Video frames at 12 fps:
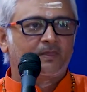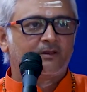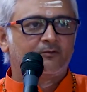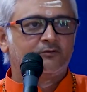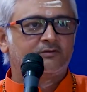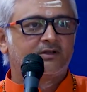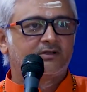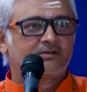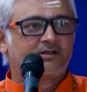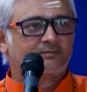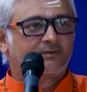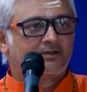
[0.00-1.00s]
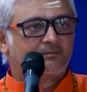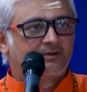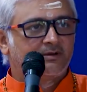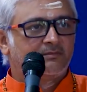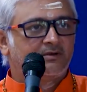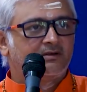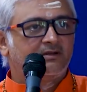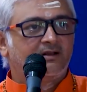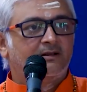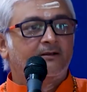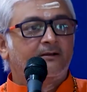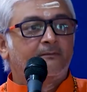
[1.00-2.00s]
Guru Sakshat Parabrahma.
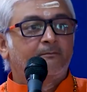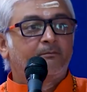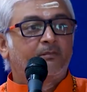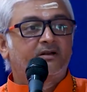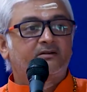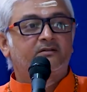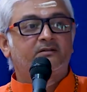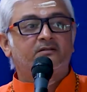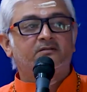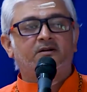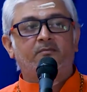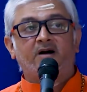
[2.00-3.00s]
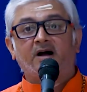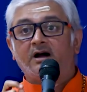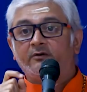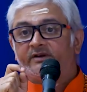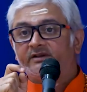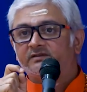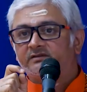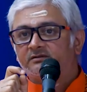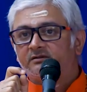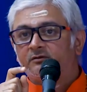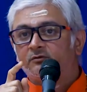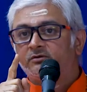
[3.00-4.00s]
But the bhav is,
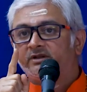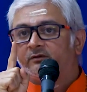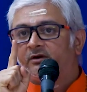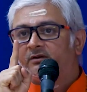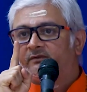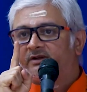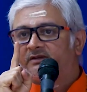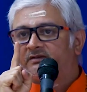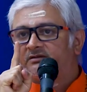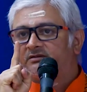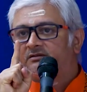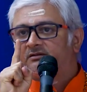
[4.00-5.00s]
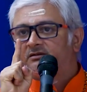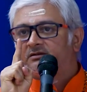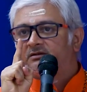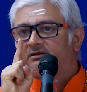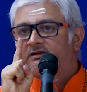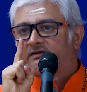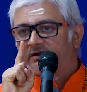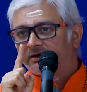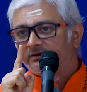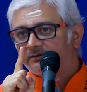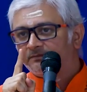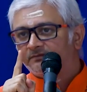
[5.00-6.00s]
Gurudev always
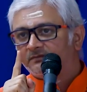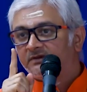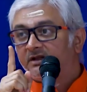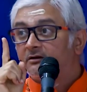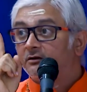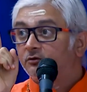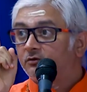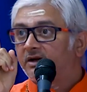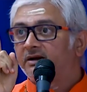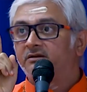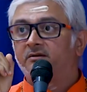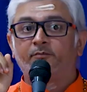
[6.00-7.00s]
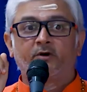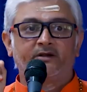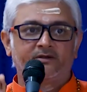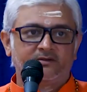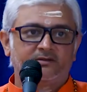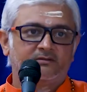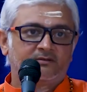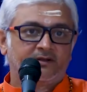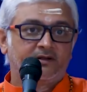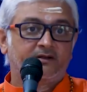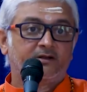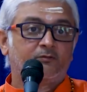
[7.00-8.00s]
said that look at the pointed.
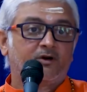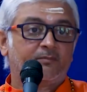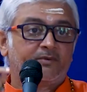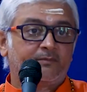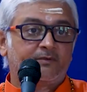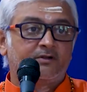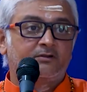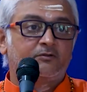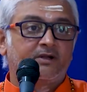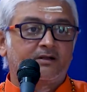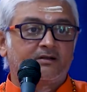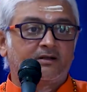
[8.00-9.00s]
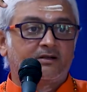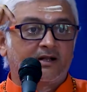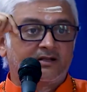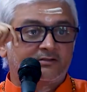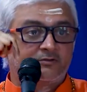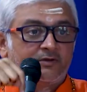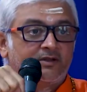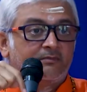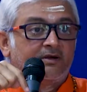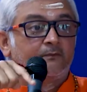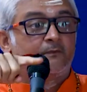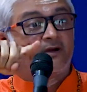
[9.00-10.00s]
He didn't want people to get attached to him
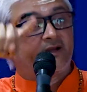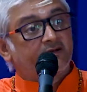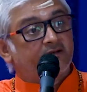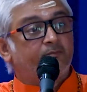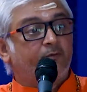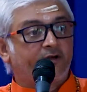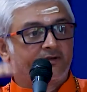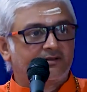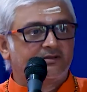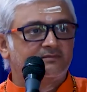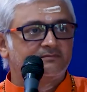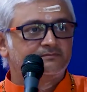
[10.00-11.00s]
and forget the pointed.